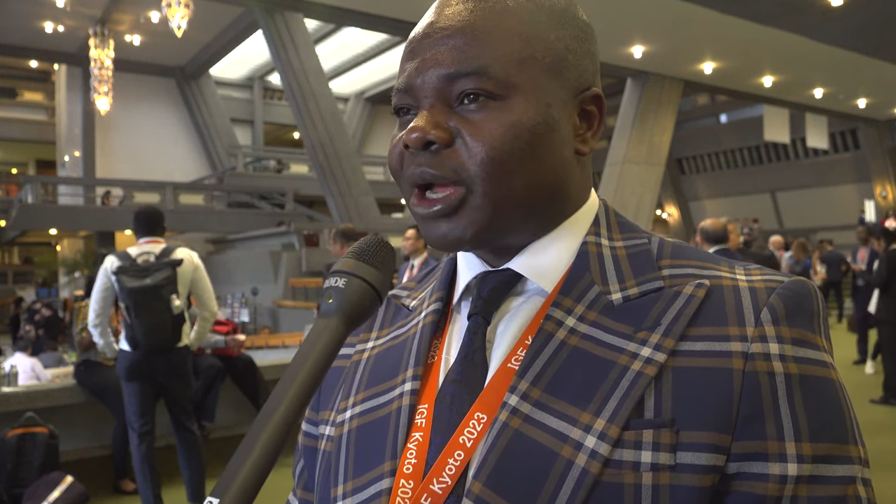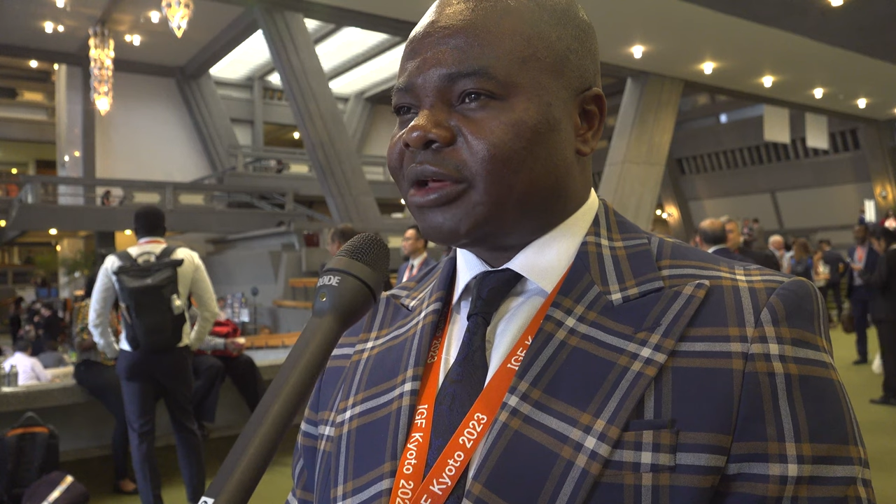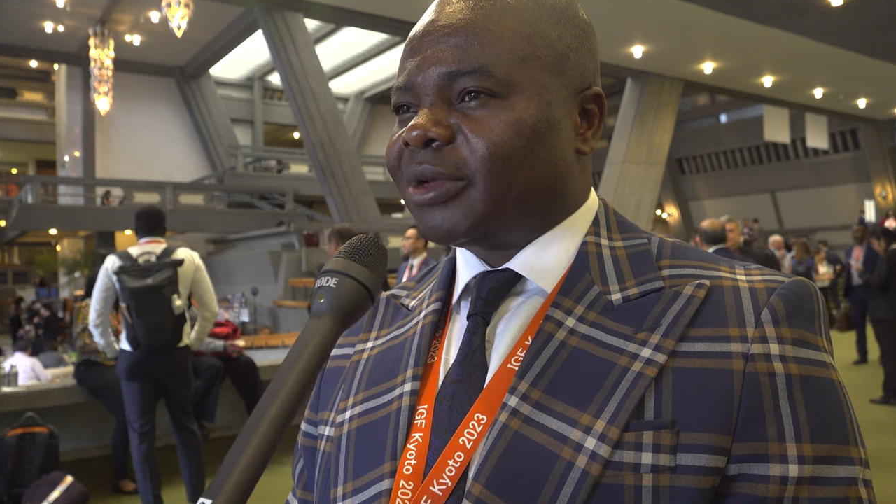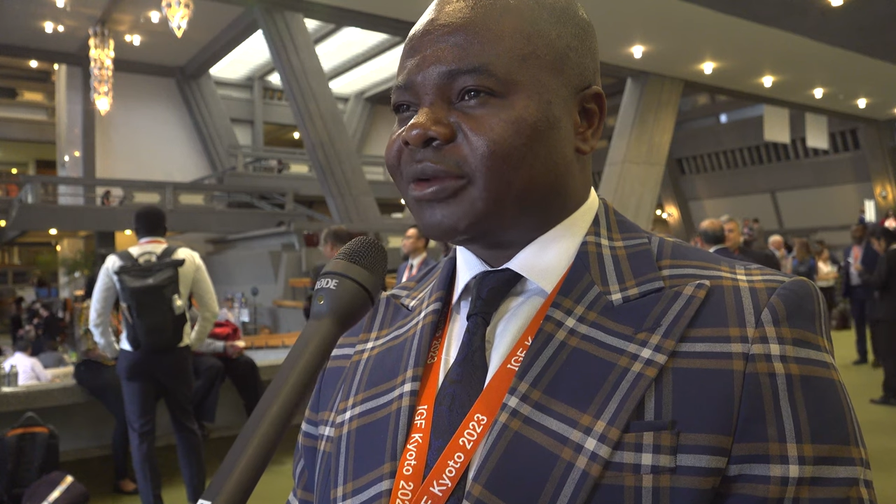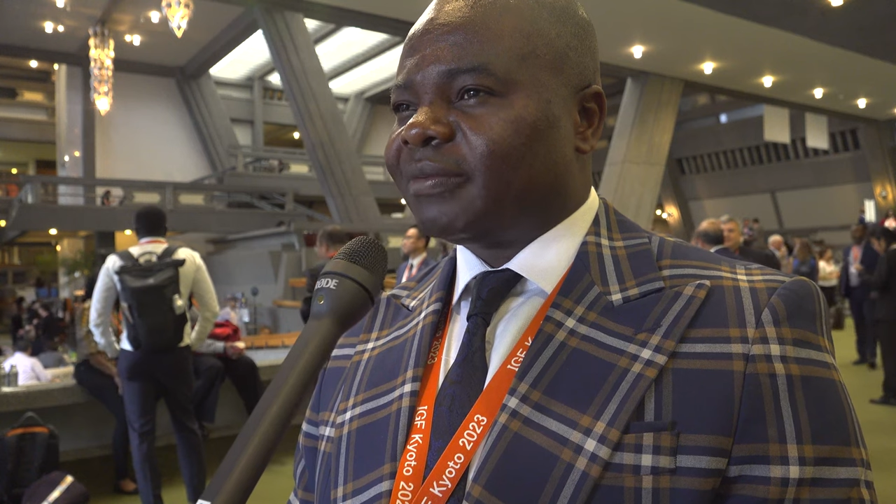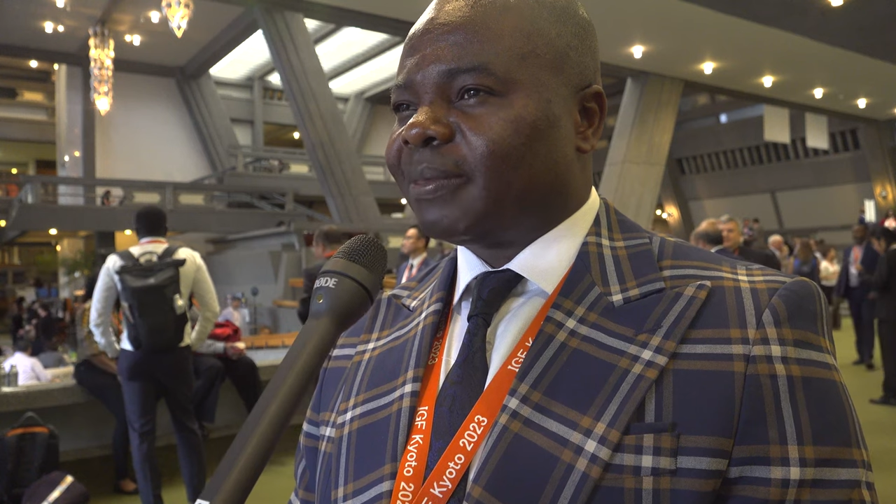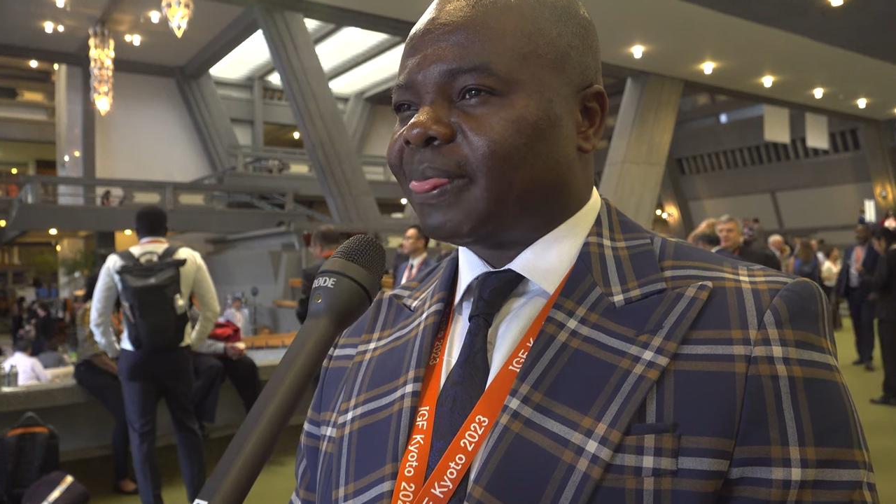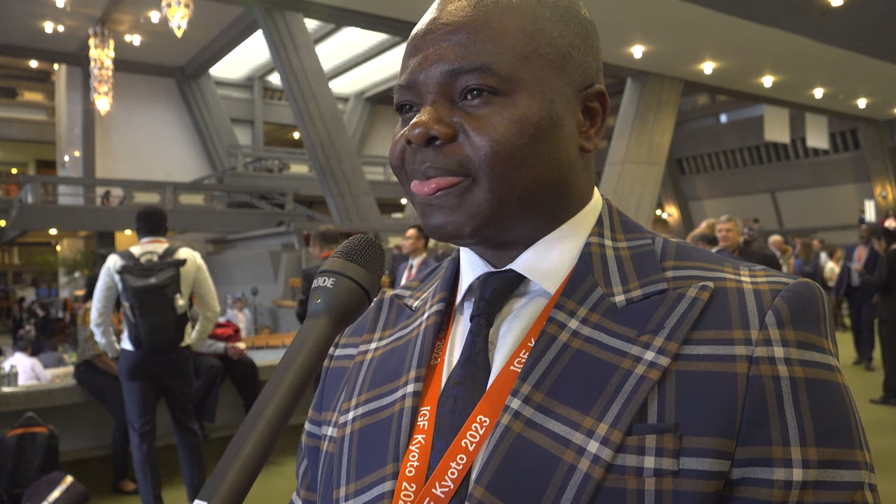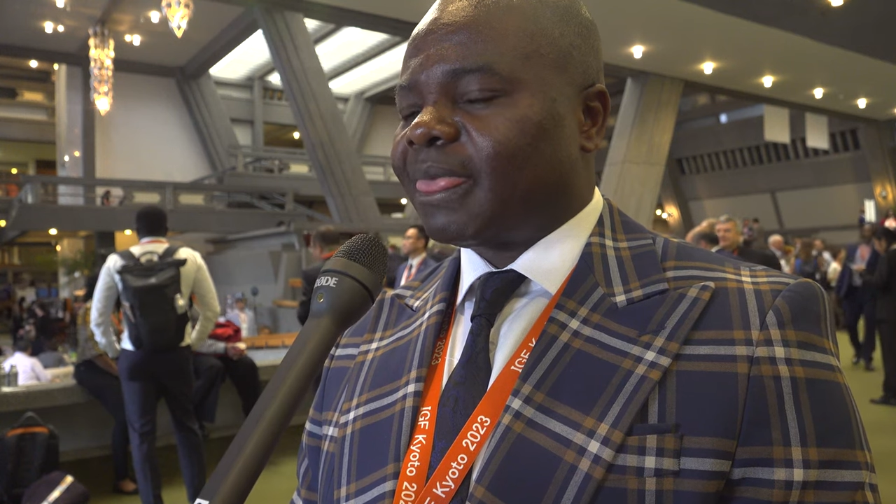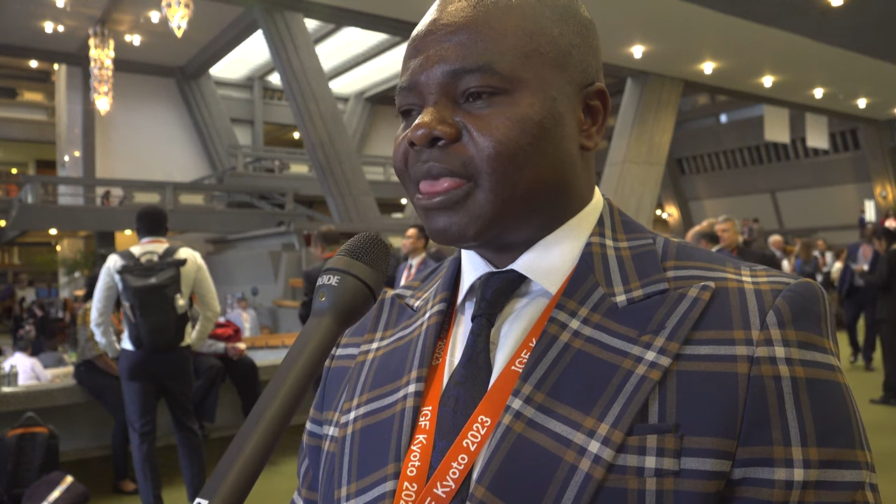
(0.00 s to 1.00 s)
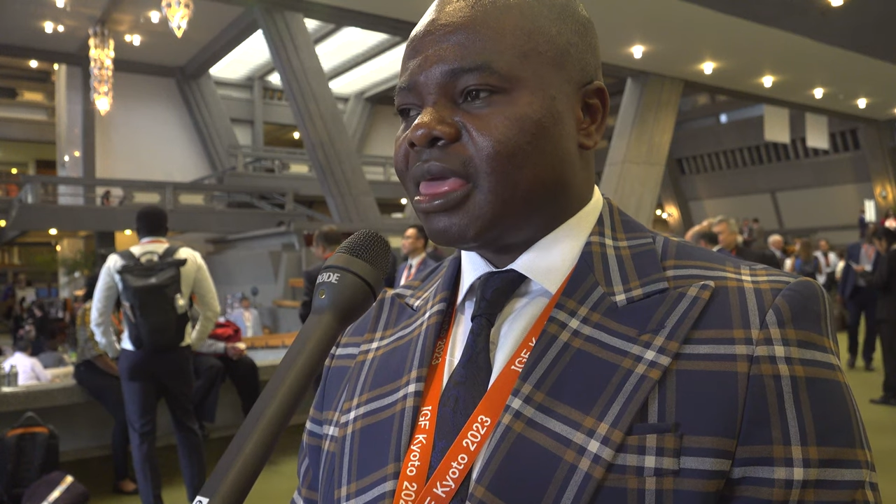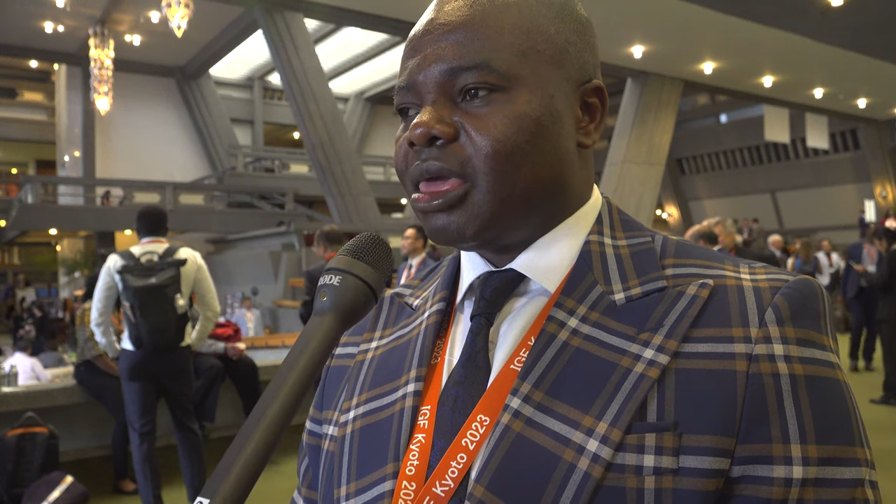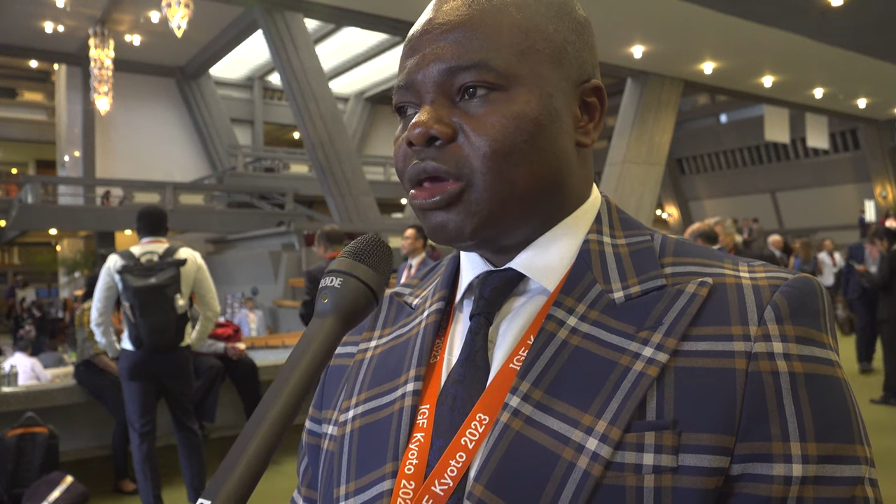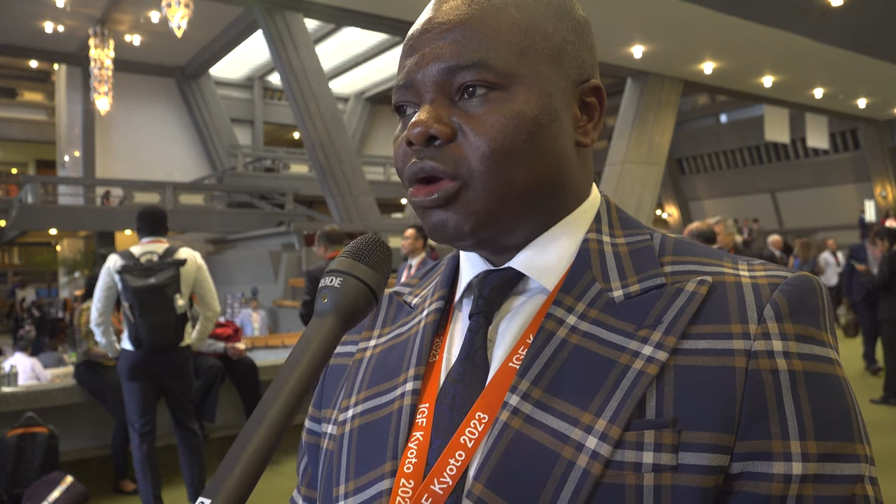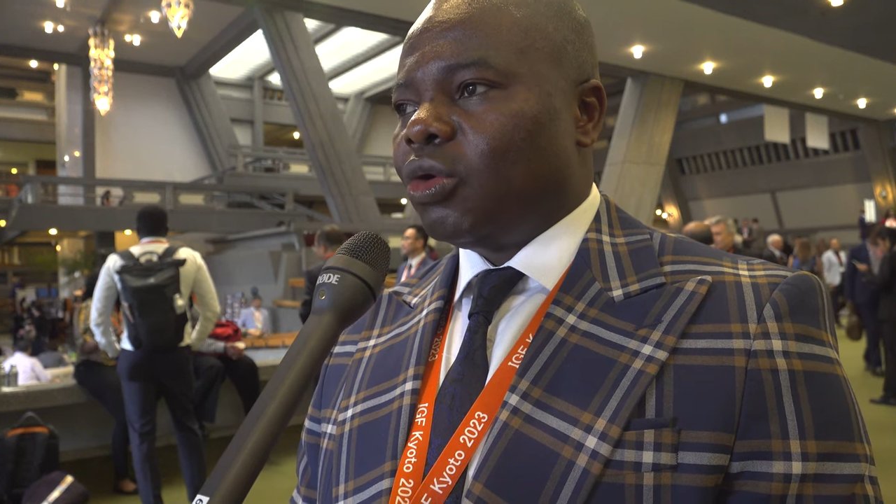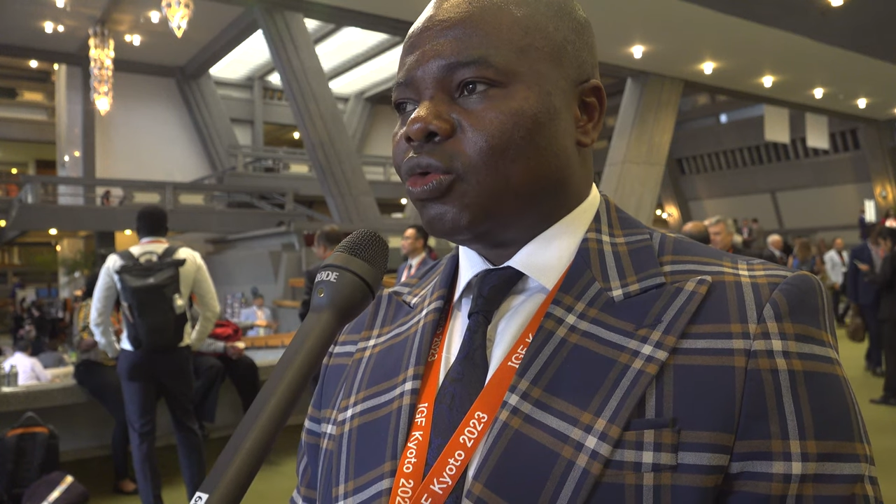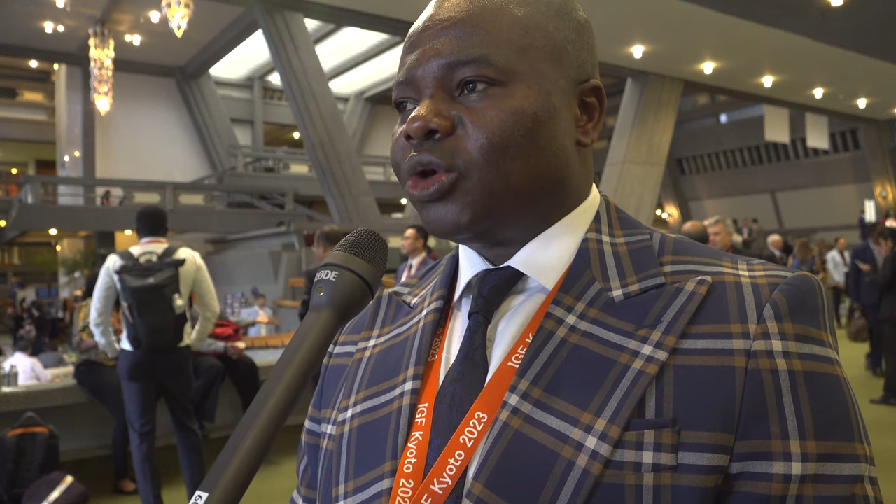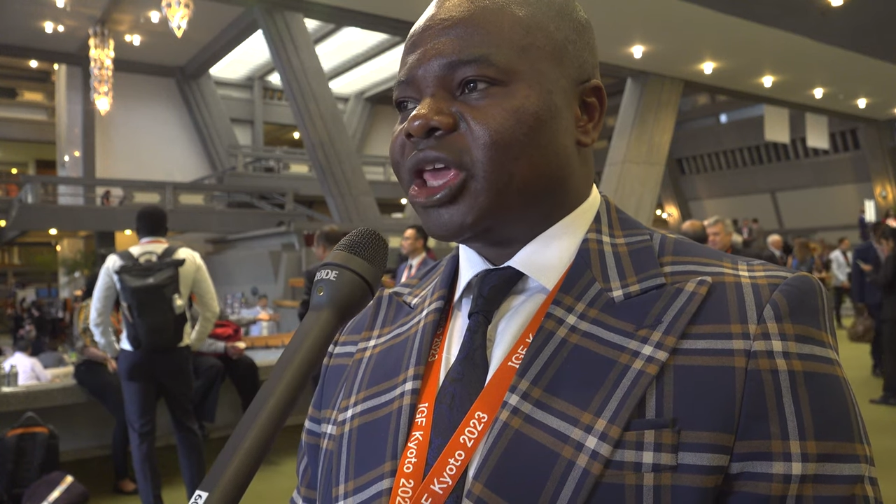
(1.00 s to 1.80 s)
of parliament,